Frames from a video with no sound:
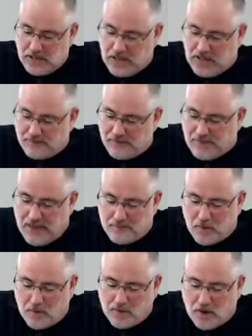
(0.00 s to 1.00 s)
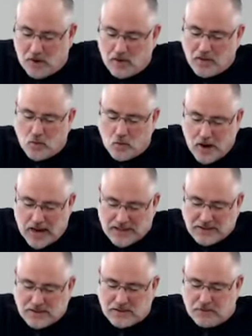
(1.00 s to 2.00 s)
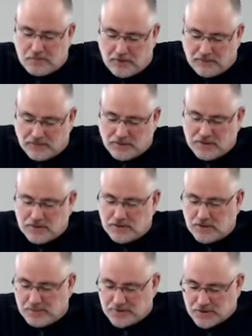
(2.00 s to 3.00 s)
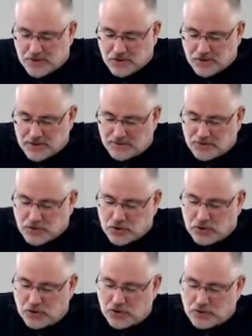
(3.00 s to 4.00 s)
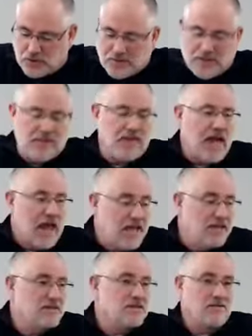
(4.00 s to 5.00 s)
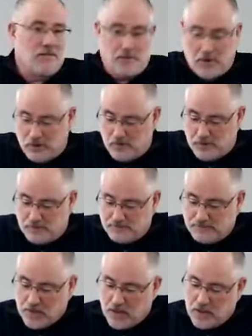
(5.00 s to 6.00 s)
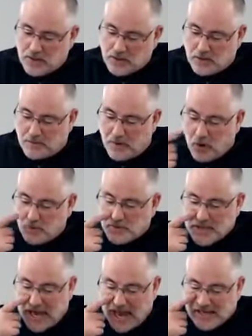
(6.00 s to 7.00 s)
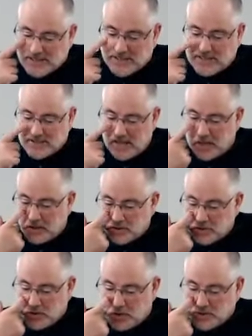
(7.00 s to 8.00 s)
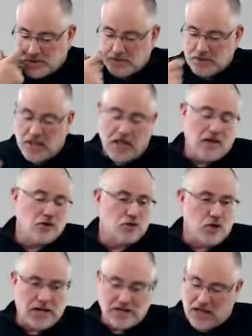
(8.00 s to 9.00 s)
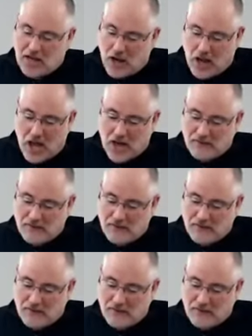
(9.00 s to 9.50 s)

And from that moment on, the rights, the privileges, the positions of the church was in the hands of the Pope. So the Pope taxed these English churches, drained a lot